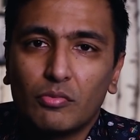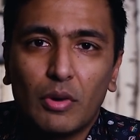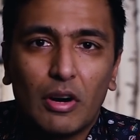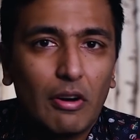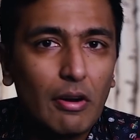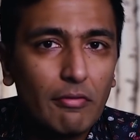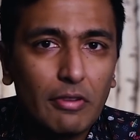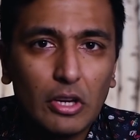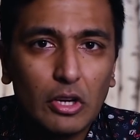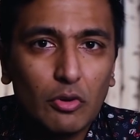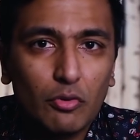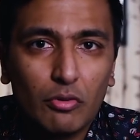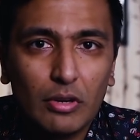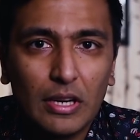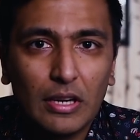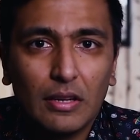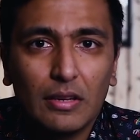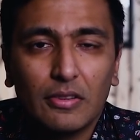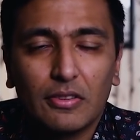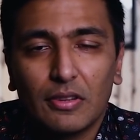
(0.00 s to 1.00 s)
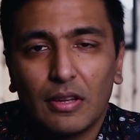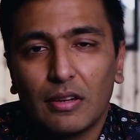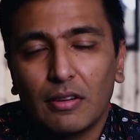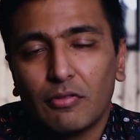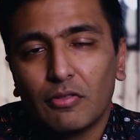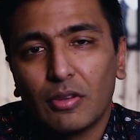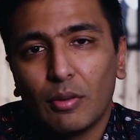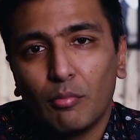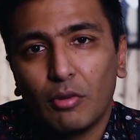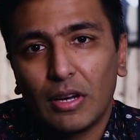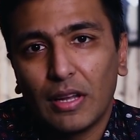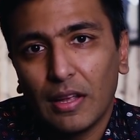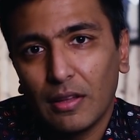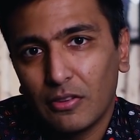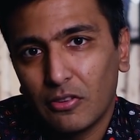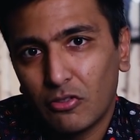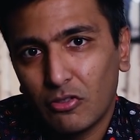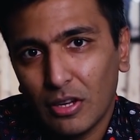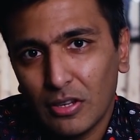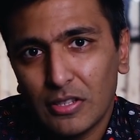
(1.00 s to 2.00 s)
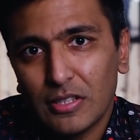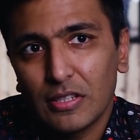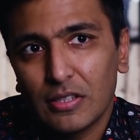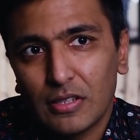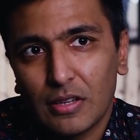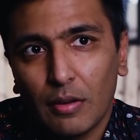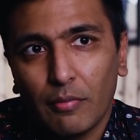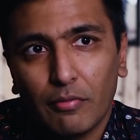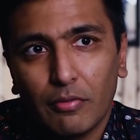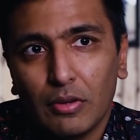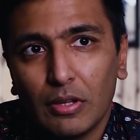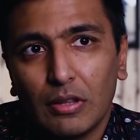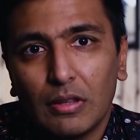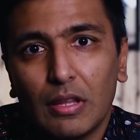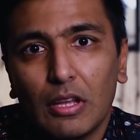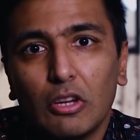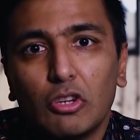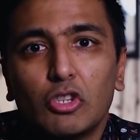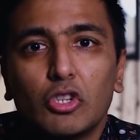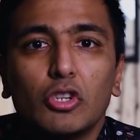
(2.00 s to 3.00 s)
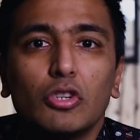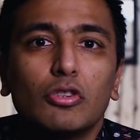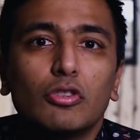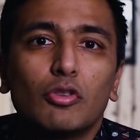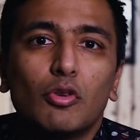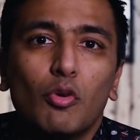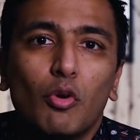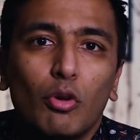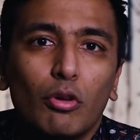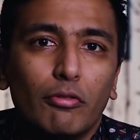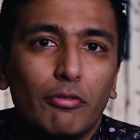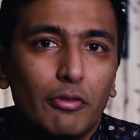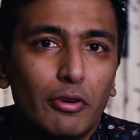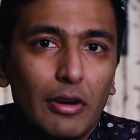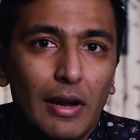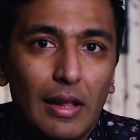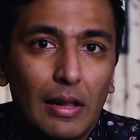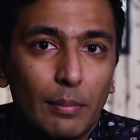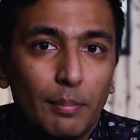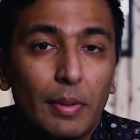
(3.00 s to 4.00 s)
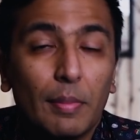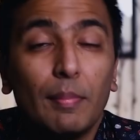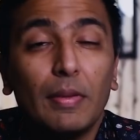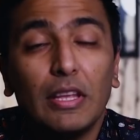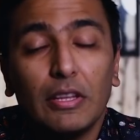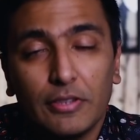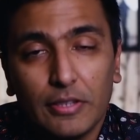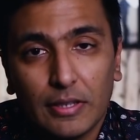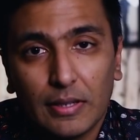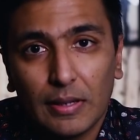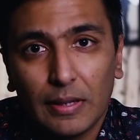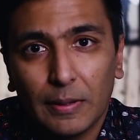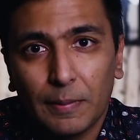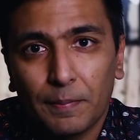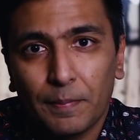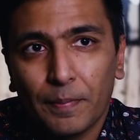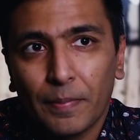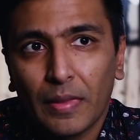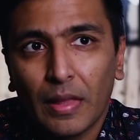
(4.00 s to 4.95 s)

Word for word: wherever you read, is that if someone gets chest discomfort, they should call for help immediately.